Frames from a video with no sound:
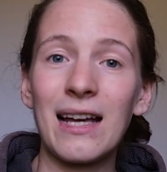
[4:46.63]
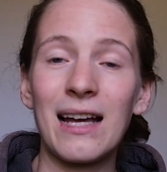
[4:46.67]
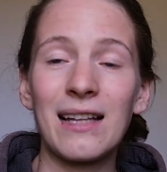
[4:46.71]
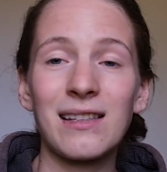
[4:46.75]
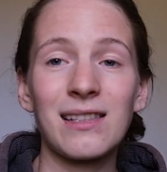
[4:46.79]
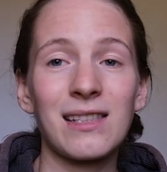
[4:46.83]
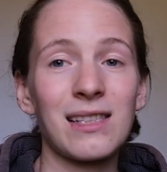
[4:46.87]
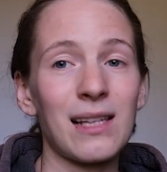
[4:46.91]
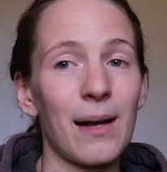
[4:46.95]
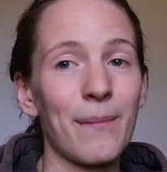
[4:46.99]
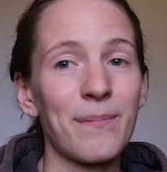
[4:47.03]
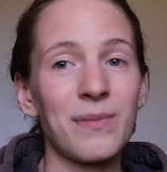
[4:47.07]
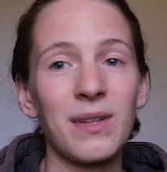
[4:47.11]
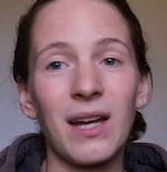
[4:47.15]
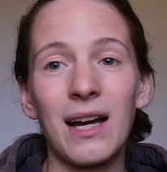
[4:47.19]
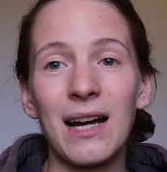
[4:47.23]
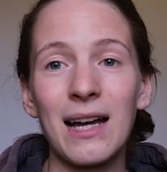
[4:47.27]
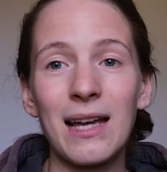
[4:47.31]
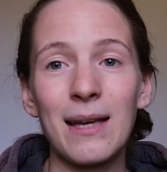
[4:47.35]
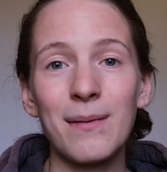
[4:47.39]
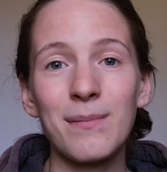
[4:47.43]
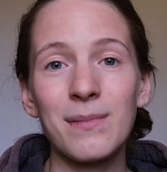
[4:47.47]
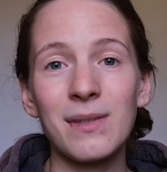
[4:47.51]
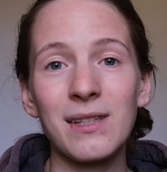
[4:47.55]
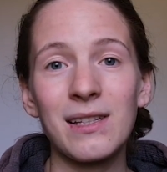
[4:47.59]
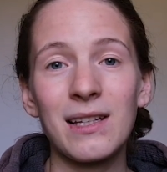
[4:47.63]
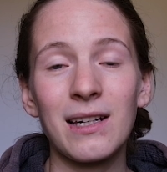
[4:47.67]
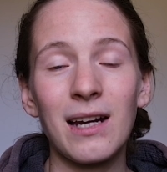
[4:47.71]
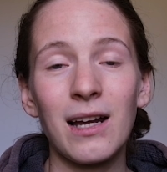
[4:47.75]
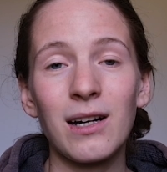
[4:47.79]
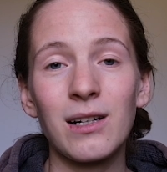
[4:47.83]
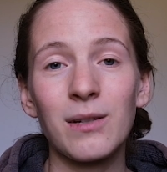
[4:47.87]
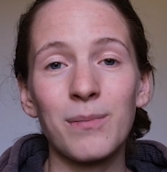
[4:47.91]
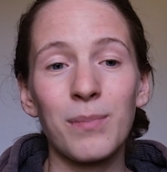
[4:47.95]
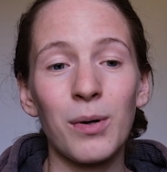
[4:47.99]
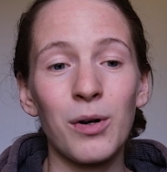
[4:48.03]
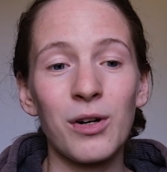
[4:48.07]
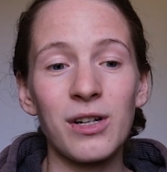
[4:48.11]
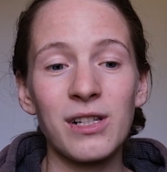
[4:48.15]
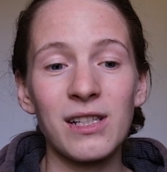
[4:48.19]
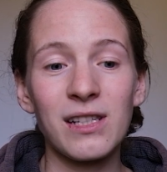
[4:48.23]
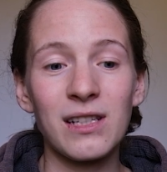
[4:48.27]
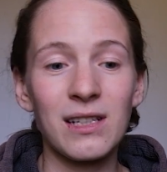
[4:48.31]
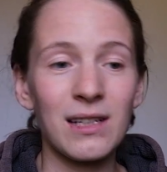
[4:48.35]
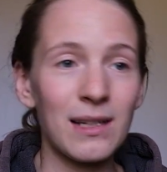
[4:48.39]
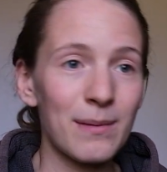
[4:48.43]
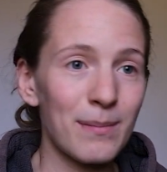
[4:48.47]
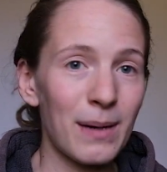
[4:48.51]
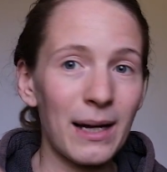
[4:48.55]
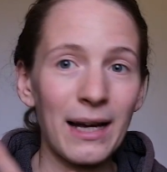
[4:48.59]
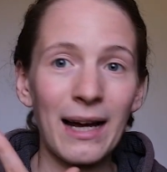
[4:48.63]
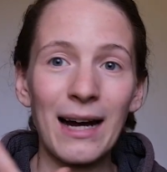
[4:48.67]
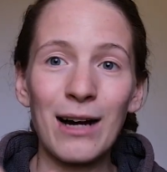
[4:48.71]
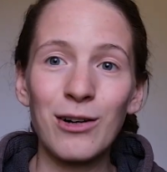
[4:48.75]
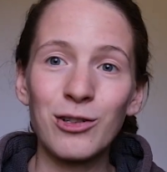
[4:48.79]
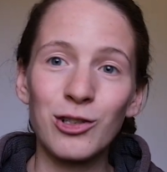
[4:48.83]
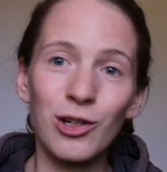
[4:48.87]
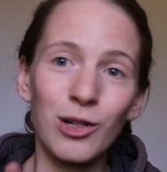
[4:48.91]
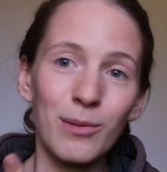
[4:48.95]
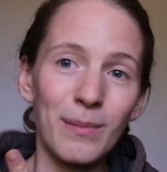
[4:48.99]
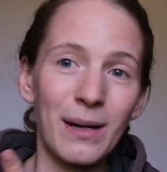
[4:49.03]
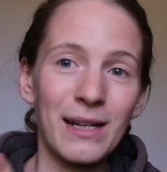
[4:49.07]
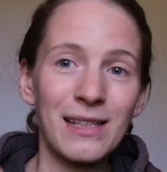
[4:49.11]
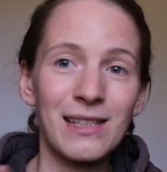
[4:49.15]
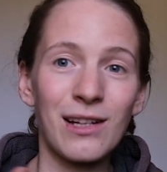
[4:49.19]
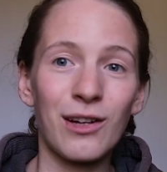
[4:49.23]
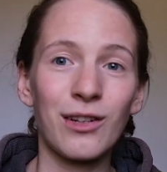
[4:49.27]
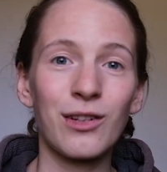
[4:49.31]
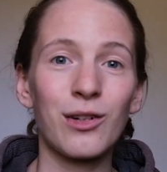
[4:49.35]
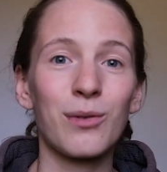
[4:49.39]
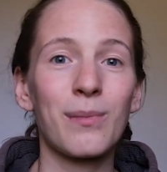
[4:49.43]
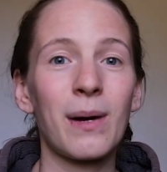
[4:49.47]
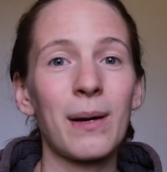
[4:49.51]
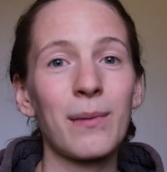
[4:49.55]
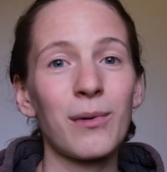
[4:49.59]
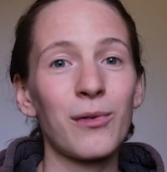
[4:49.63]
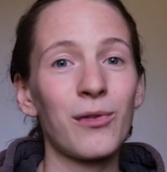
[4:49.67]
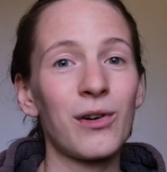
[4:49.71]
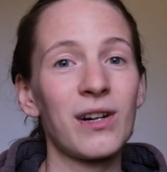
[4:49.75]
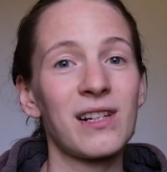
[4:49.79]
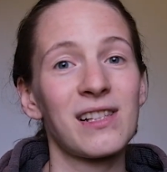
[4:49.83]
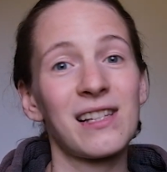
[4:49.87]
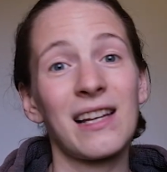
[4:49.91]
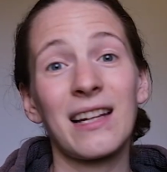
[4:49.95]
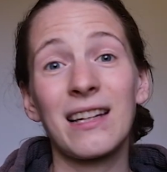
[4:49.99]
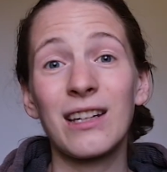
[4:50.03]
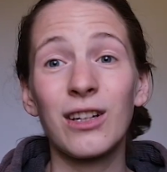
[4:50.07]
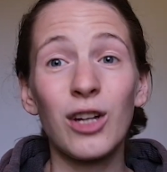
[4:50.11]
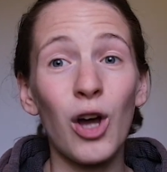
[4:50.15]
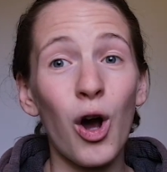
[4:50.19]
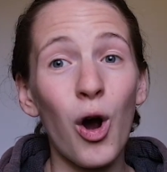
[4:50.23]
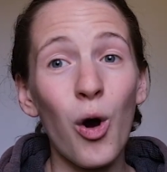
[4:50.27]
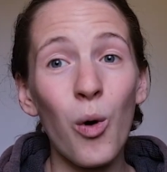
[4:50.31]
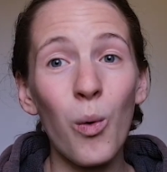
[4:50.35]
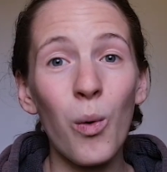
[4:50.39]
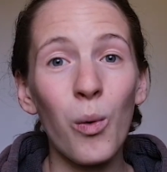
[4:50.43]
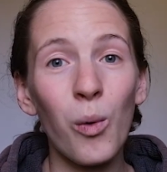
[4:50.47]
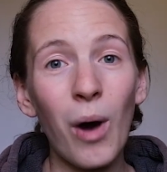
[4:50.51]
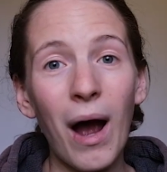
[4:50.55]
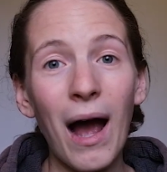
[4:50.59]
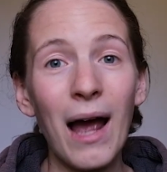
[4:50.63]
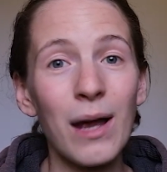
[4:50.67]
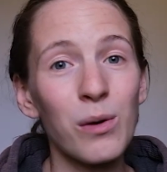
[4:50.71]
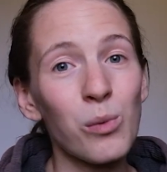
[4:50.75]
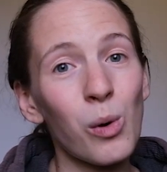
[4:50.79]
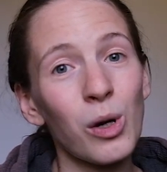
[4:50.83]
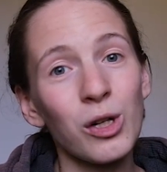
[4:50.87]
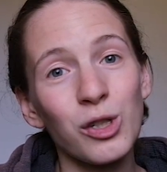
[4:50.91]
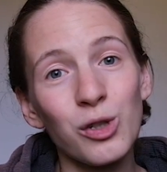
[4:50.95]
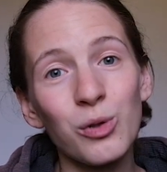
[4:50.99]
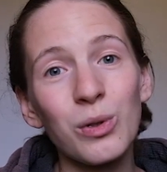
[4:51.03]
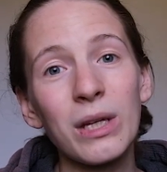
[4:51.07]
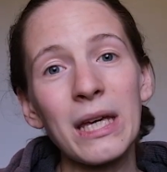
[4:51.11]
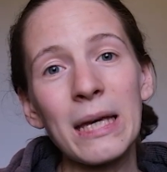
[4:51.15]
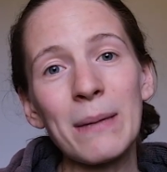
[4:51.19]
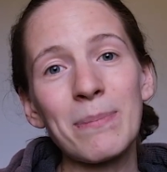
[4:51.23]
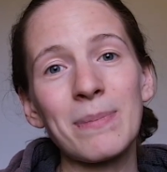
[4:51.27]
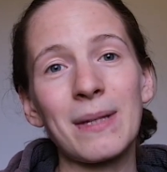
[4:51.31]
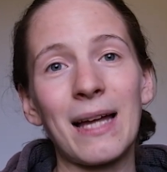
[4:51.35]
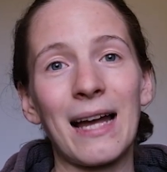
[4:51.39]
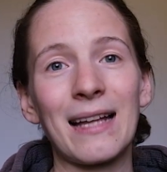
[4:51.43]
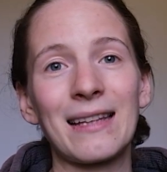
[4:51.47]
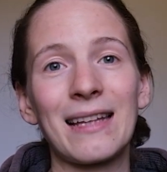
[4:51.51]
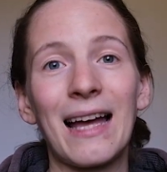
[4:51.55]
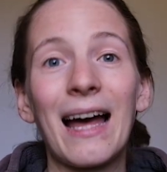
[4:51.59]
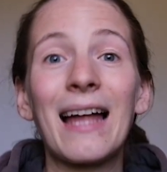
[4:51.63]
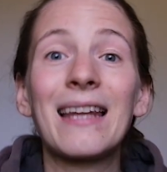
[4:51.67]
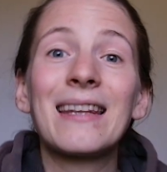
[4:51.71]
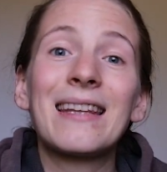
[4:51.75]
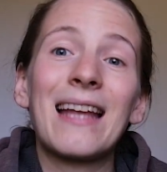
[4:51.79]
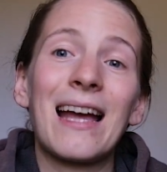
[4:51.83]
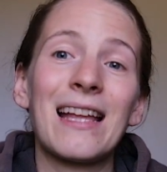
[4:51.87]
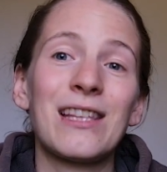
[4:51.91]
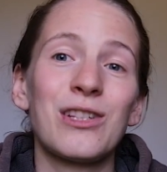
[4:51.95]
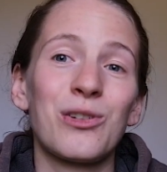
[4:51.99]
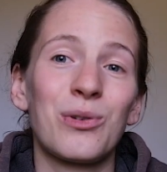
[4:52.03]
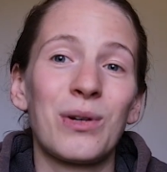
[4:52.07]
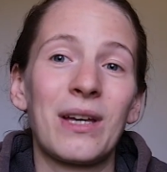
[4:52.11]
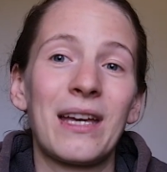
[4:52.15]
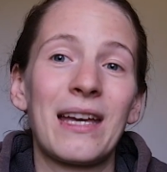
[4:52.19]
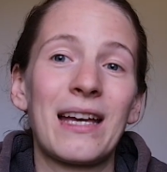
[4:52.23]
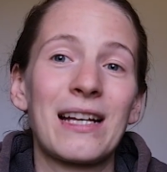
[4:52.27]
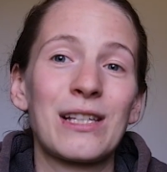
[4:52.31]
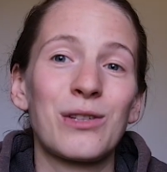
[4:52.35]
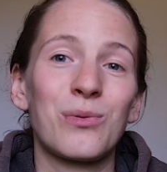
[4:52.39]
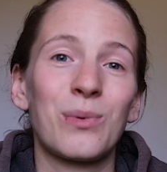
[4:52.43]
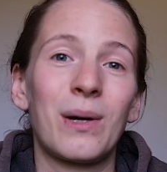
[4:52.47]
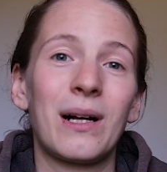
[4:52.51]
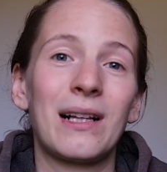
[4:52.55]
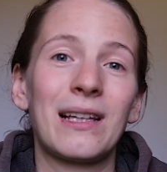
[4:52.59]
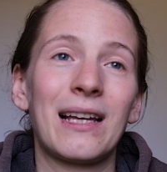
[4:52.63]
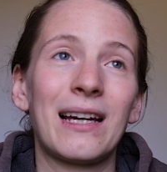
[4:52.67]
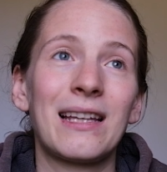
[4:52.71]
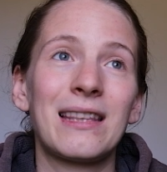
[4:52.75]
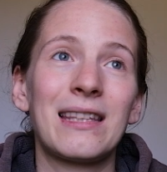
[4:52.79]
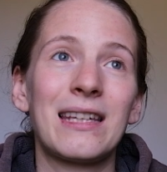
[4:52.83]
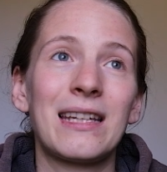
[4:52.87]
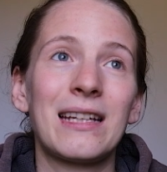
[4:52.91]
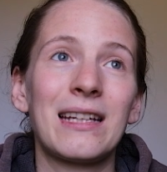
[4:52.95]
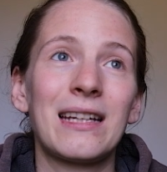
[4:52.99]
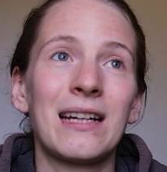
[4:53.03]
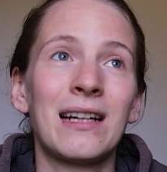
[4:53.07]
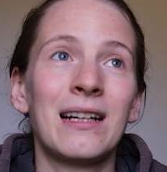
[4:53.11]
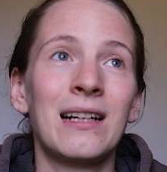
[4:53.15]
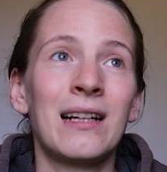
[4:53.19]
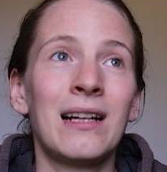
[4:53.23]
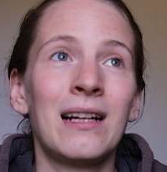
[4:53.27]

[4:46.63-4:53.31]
and sometimes another person in my household, my son or my boyfriend, said, no, I want to keep that. And that's okay as well. I think,